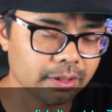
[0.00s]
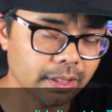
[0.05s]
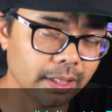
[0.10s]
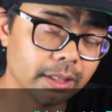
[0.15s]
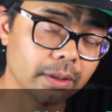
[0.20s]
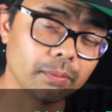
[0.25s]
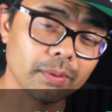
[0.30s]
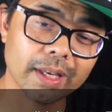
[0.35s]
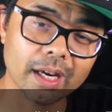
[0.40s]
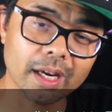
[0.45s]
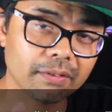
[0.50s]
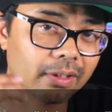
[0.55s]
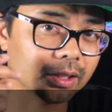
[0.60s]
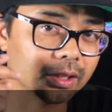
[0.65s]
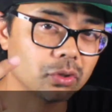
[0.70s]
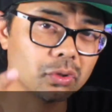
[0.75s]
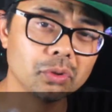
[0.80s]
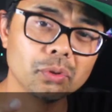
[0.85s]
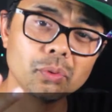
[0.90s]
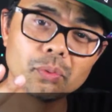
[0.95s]
And then we have like
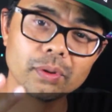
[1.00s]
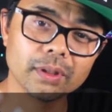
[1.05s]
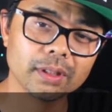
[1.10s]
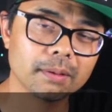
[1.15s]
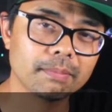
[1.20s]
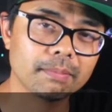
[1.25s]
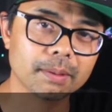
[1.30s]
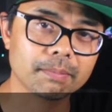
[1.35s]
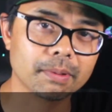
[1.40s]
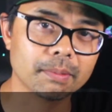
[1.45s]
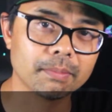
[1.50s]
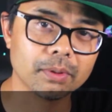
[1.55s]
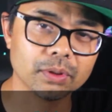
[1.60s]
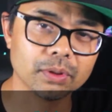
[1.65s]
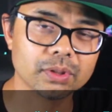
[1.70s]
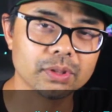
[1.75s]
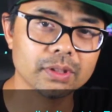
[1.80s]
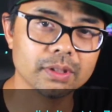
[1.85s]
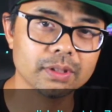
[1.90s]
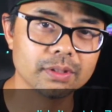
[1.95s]
2 really big
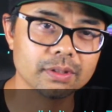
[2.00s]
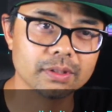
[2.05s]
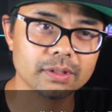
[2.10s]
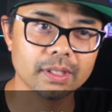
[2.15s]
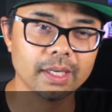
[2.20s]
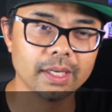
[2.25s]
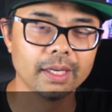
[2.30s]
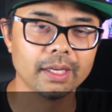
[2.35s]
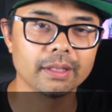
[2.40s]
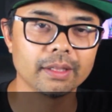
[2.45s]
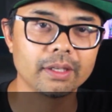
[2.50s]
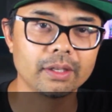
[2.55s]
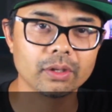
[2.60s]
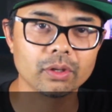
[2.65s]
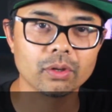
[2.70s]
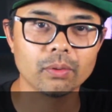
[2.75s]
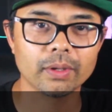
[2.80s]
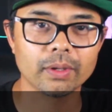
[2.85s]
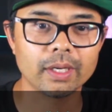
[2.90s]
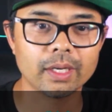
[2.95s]
promotions that are
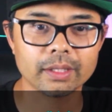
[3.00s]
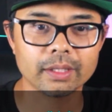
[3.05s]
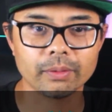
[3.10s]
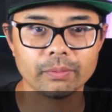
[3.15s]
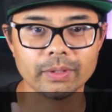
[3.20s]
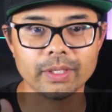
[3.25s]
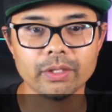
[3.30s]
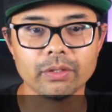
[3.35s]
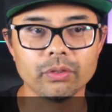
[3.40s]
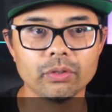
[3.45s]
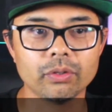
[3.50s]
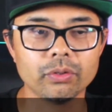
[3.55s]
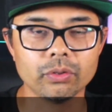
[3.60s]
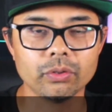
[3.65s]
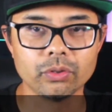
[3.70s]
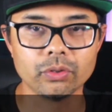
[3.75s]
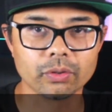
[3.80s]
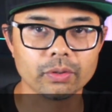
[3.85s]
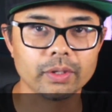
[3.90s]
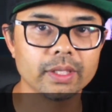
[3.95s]
going on that we didn't do
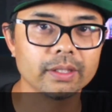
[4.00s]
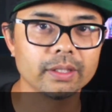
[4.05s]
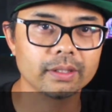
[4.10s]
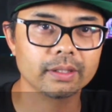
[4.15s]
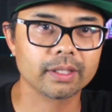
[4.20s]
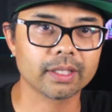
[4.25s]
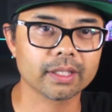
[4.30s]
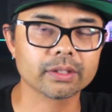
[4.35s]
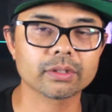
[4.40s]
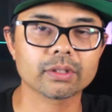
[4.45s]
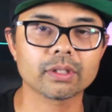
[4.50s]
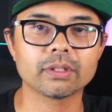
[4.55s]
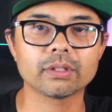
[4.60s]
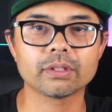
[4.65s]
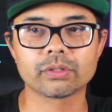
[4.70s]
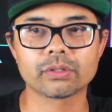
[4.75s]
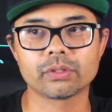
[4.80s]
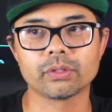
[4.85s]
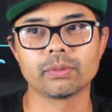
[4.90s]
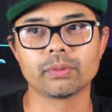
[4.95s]
during the Kickstarter,
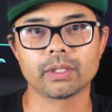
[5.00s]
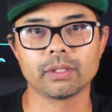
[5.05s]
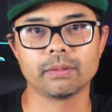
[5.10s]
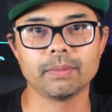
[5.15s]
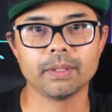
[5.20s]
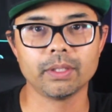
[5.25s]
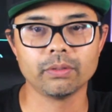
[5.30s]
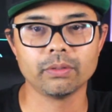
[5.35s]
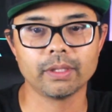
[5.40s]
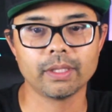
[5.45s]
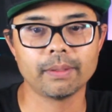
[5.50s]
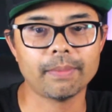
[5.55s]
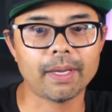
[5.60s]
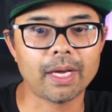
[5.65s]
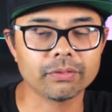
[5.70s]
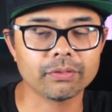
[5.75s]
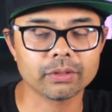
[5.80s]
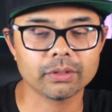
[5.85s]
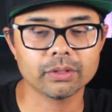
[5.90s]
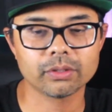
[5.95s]
so we're going to be doing them
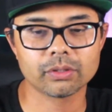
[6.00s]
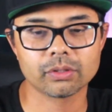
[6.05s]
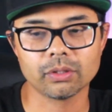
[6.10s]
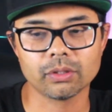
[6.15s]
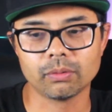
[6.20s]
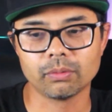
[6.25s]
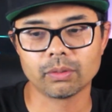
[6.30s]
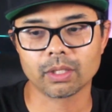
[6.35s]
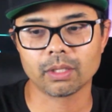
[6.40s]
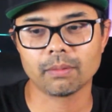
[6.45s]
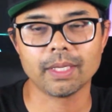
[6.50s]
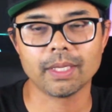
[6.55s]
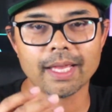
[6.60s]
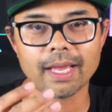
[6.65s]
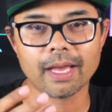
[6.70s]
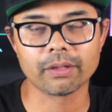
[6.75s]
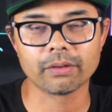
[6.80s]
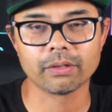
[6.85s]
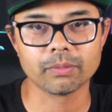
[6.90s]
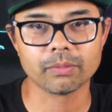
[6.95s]
after. So we're going to be
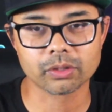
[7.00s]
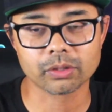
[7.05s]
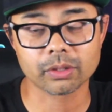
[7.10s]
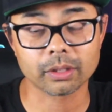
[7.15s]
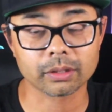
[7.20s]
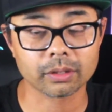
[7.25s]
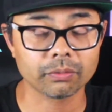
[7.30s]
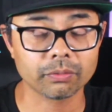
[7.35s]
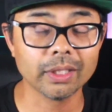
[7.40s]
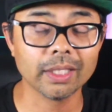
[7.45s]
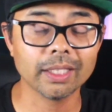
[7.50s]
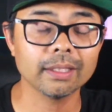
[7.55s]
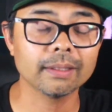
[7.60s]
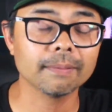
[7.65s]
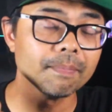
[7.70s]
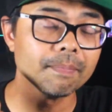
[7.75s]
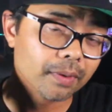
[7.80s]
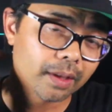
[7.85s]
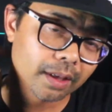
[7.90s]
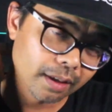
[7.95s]
gathering more sales. If we
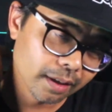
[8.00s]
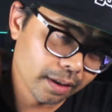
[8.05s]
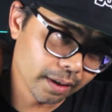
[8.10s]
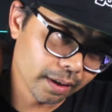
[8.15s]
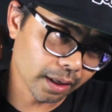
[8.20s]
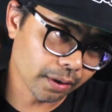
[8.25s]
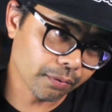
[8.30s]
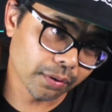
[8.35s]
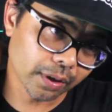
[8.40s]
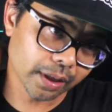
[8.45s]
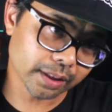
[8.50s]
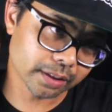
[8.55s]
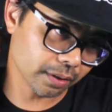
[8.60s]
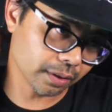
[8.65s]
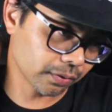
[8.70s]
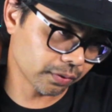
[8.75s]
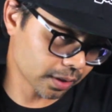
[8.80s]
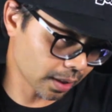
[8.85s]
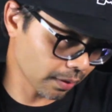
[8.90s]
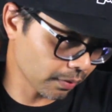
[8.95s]
hit
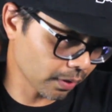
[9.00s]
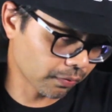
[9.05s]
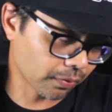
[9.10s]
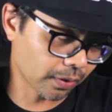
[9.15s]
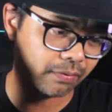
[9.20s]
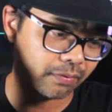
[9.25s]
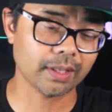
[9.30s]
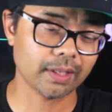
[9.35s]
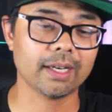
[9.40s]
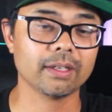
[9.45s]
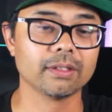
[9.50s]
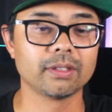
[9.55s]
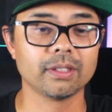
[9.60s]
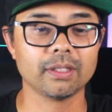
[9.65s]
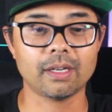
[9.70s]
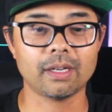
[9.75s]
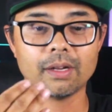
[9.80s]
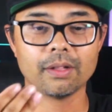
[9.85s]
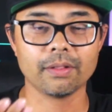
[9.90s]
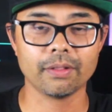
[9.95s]
75,000
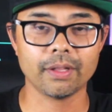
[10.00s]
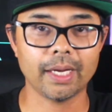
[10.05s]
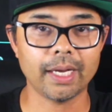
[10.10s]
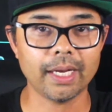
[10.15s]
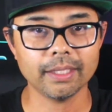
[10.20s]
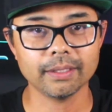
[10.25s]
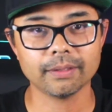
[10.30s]
on that,